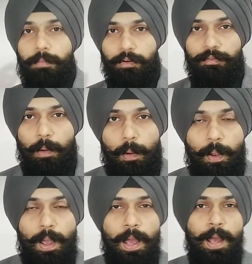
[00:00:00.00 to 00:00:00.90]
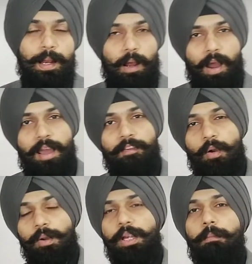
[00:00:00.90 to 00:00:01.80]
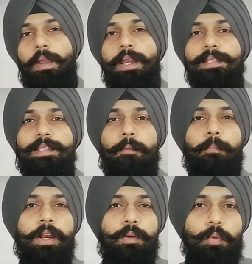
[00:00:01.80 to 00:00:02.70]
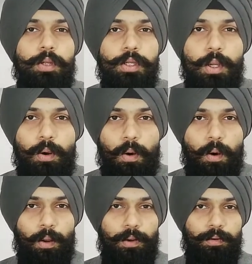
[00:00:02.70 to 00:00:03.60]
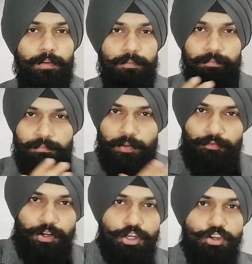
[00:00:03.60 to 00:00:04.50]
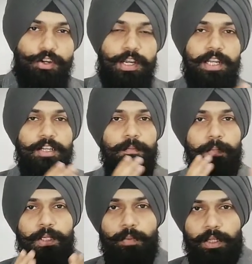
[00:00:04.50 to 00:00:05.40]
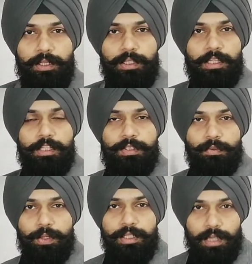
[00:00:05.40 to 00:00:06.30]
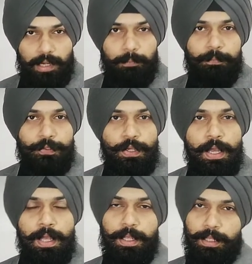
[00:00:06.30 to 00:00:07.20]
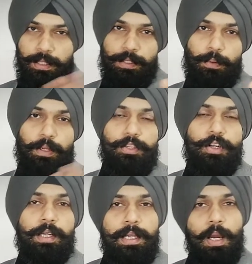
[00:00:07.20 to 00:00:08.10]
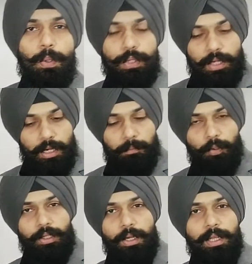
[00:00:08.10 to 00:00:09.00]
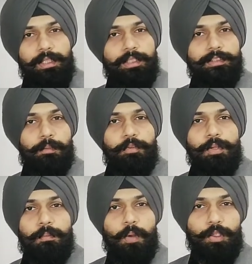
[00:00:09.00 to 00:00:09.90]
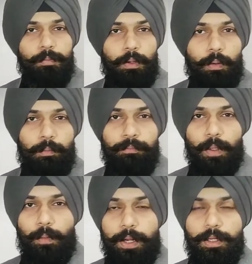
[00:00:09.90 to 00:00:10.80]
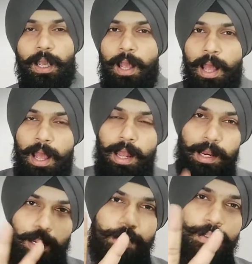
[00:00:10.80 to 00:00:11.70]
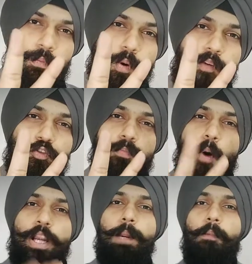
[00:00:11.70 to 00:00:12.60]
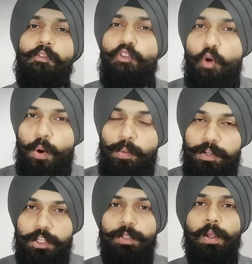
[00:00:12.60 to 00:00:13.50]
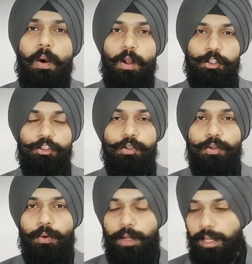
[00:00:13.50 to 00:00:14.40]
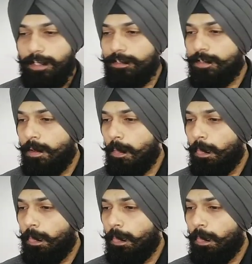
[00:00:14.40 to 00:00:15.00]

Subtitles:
Parfum. Now I have already made a separate video on differentiate between these 3 types. You can check it out. I'll put the link in the description box below. All right, let's move to point number 4, which is actually known as